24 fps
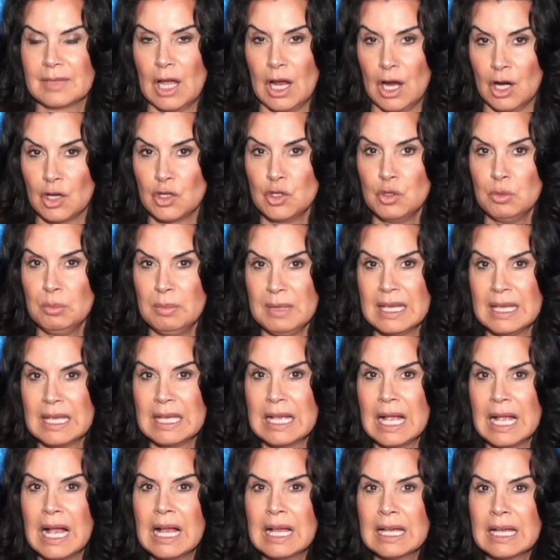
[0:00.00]
Are you being
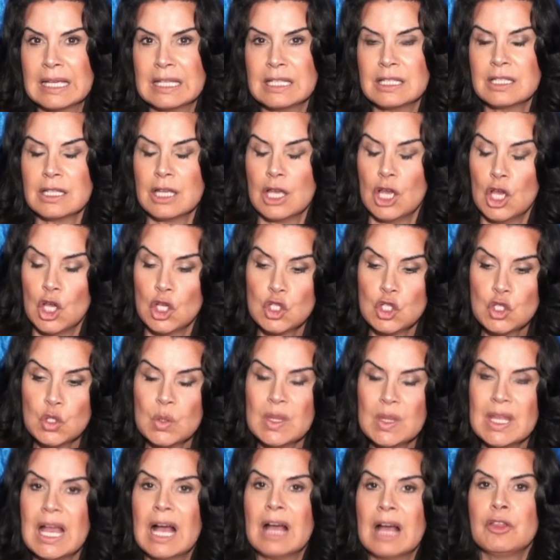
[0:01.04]
kind to
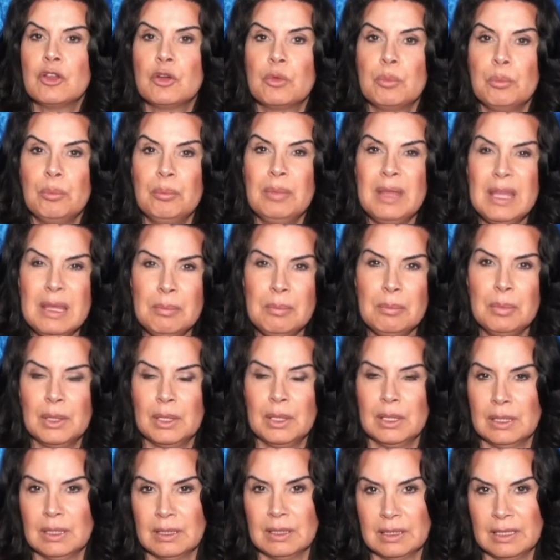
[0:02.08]
the other
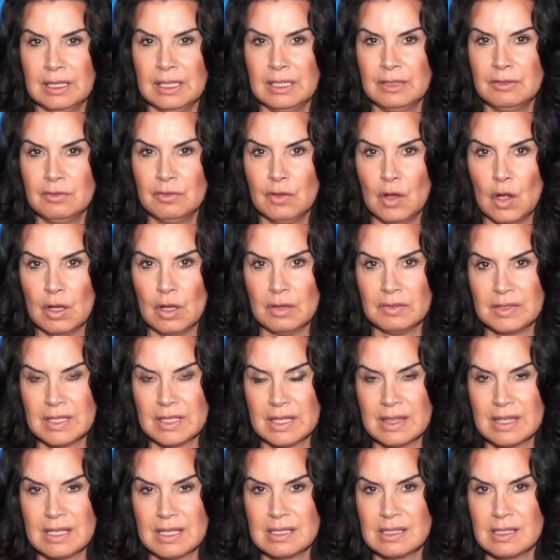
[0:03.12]
people involved
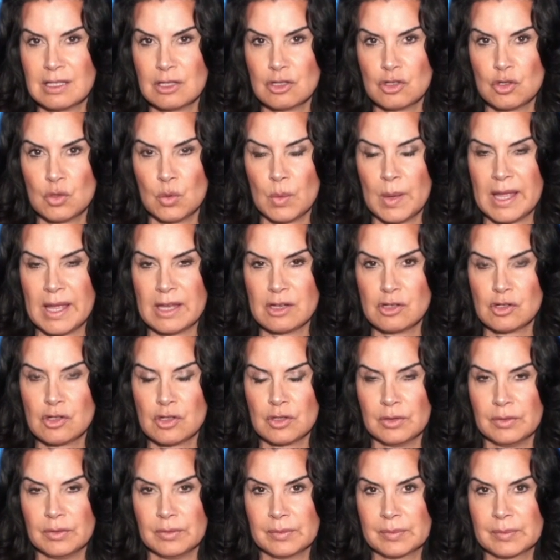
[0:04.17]
in this
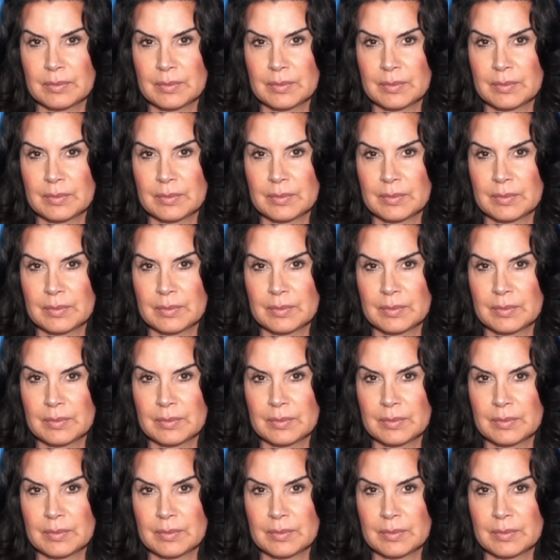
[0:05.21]
situation?